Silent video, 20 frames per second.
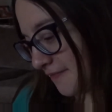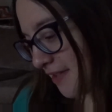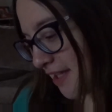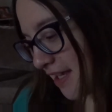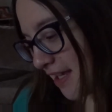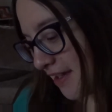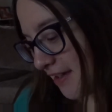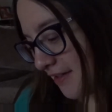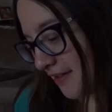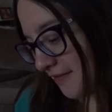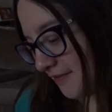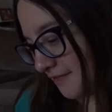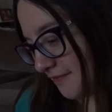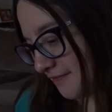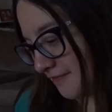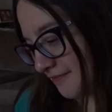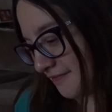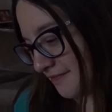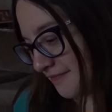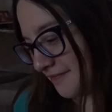yeah.
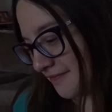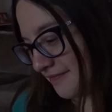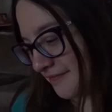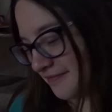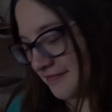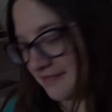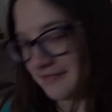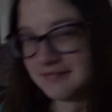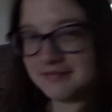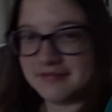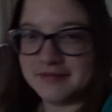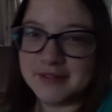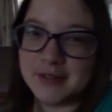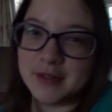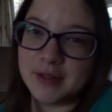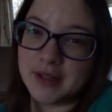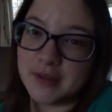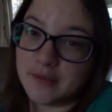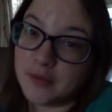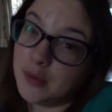
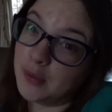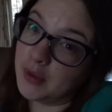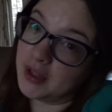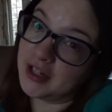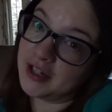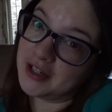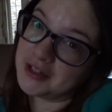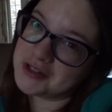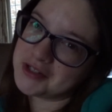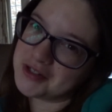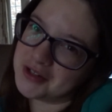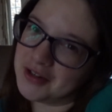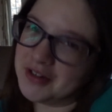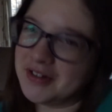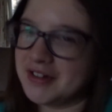I'll give you one last shot.